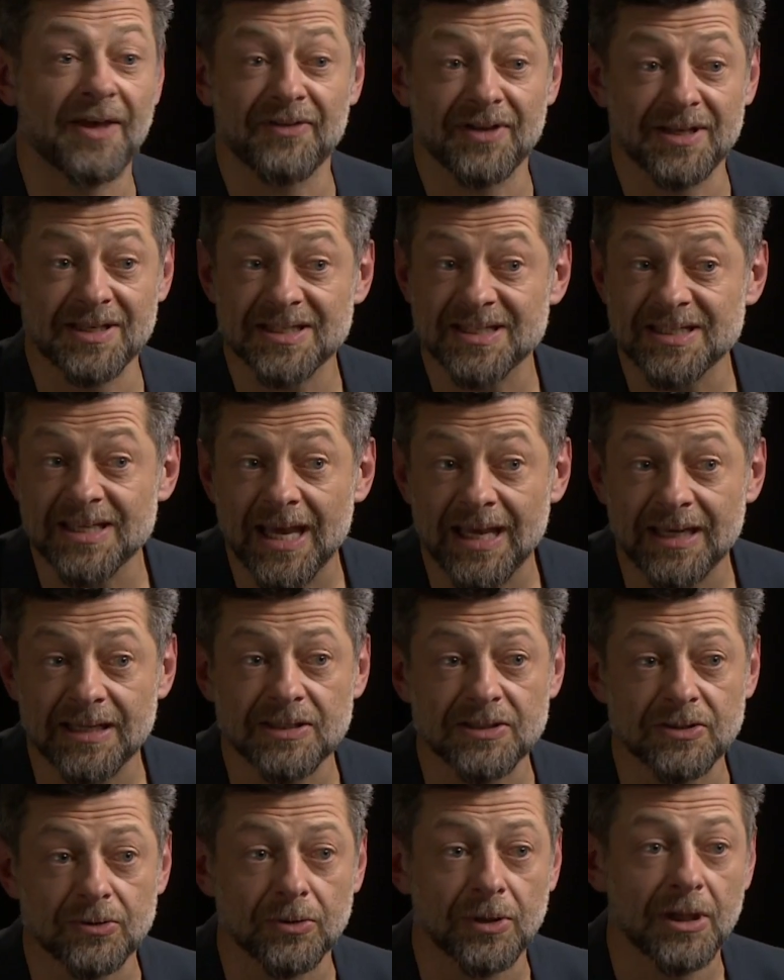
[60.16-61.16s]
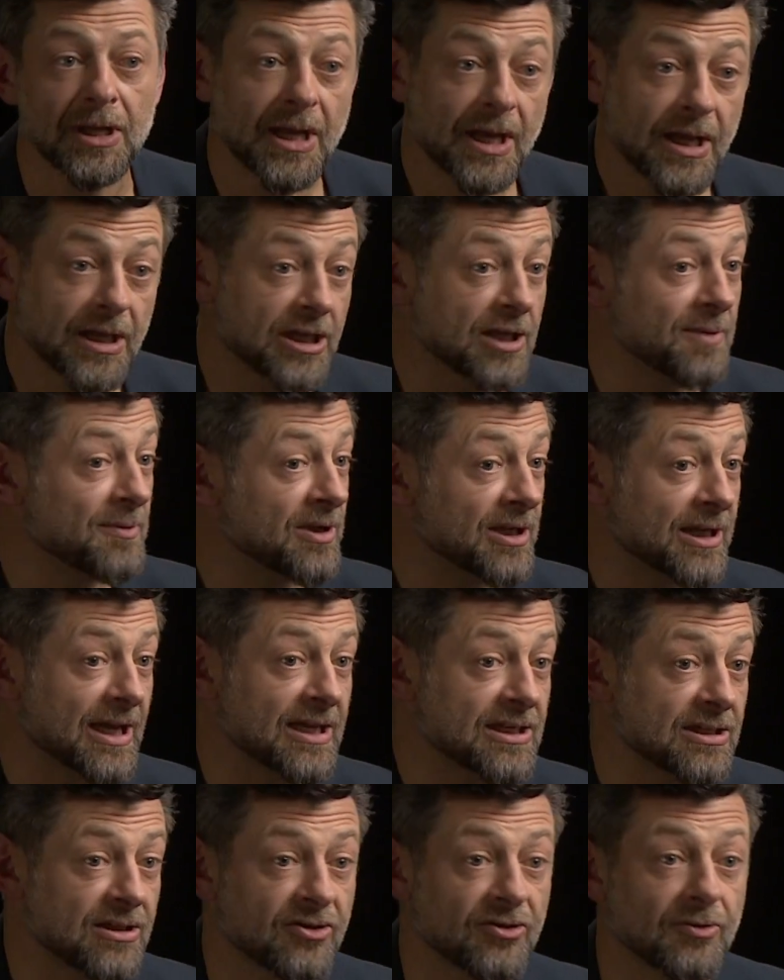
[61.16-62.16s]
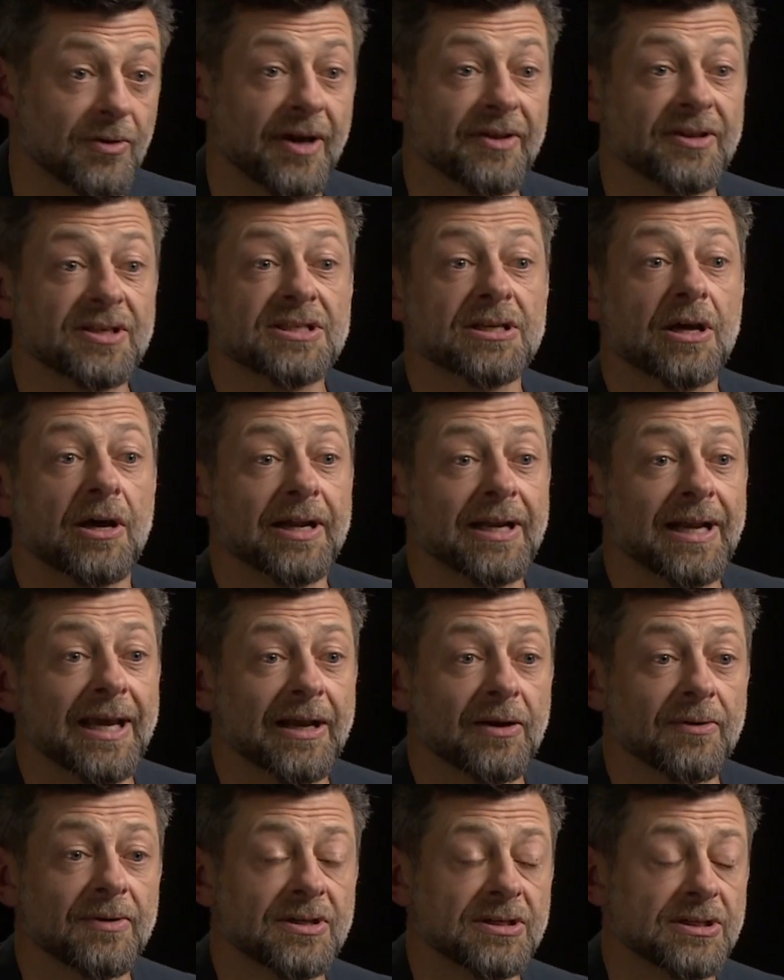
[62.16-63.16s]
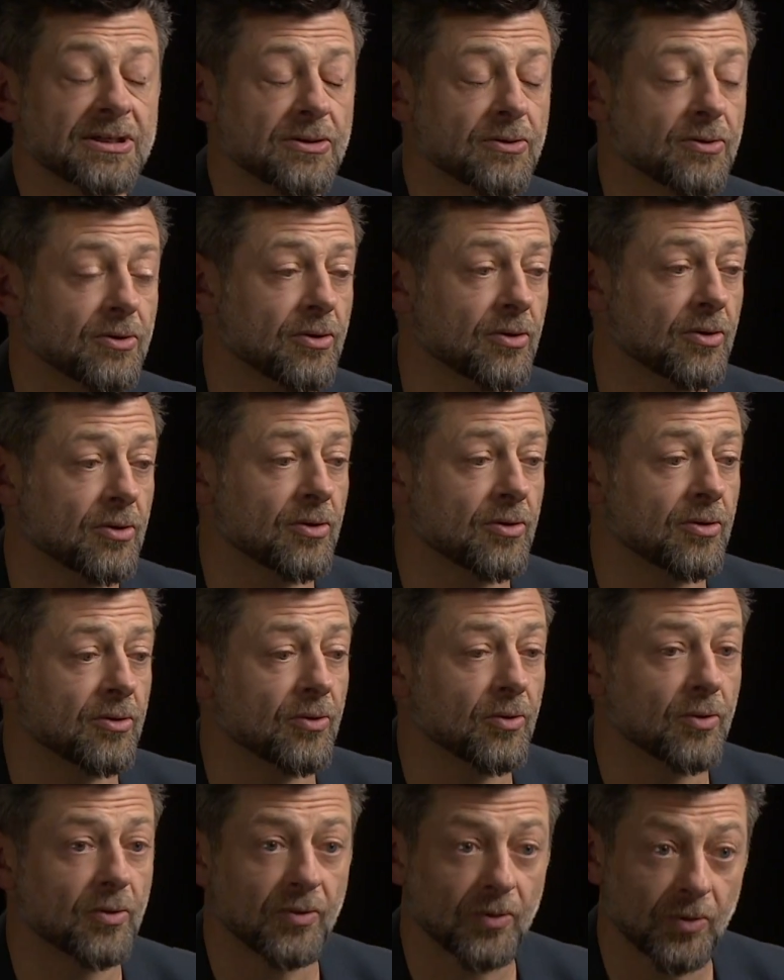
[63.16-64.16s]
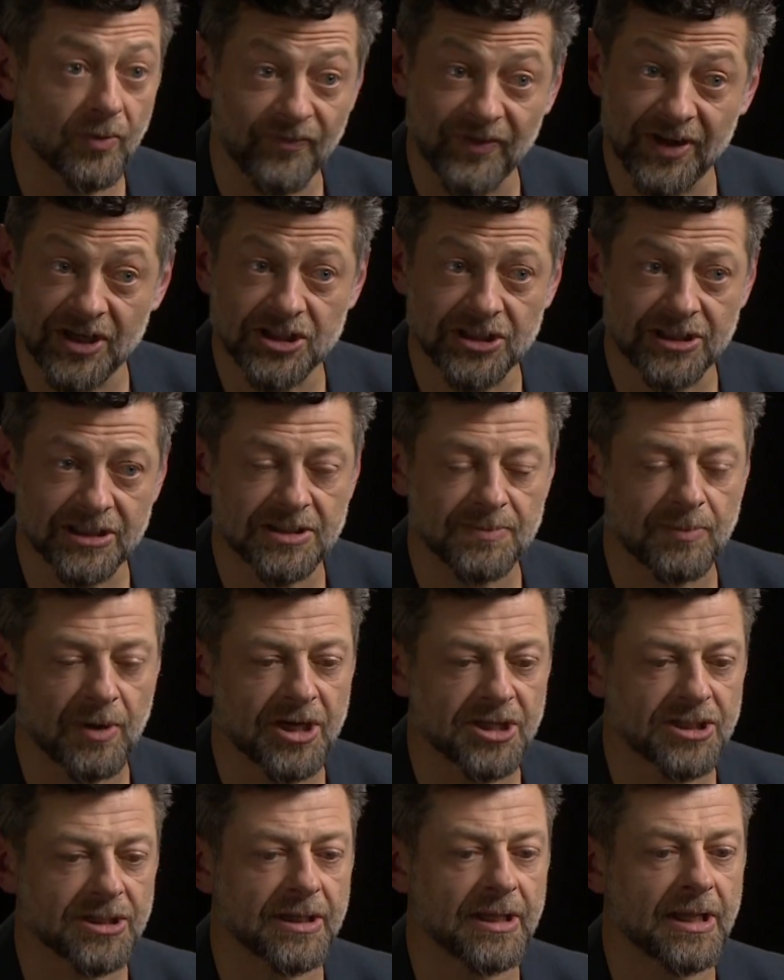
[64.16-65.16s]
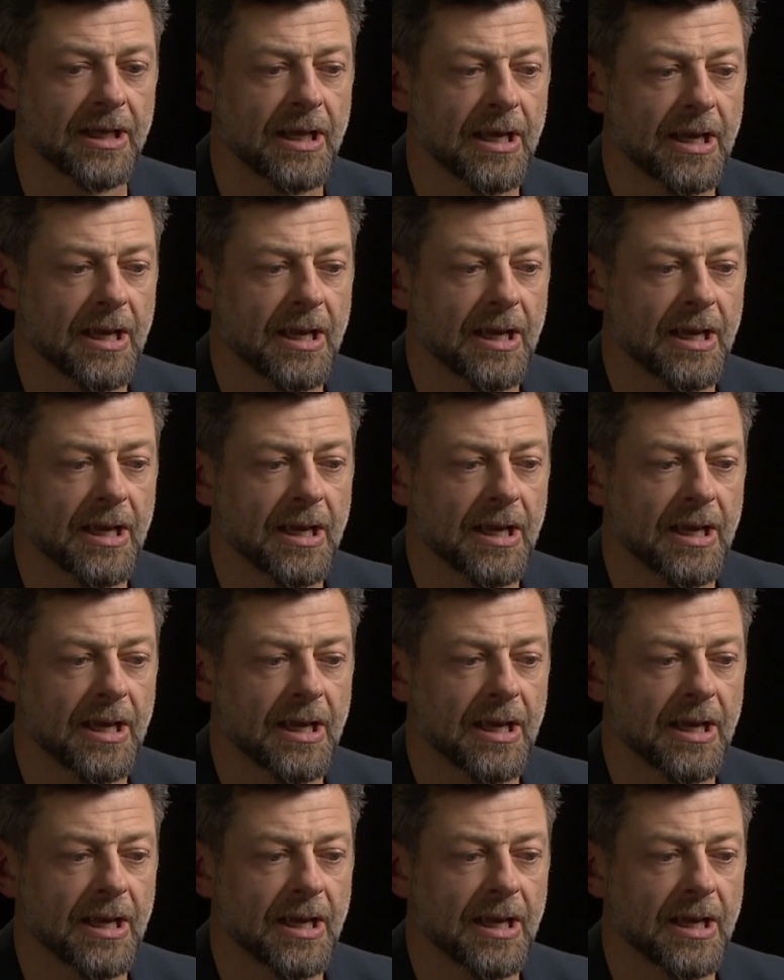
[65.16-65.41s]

nothing is said. It's all communicated through either sign language or facial expression.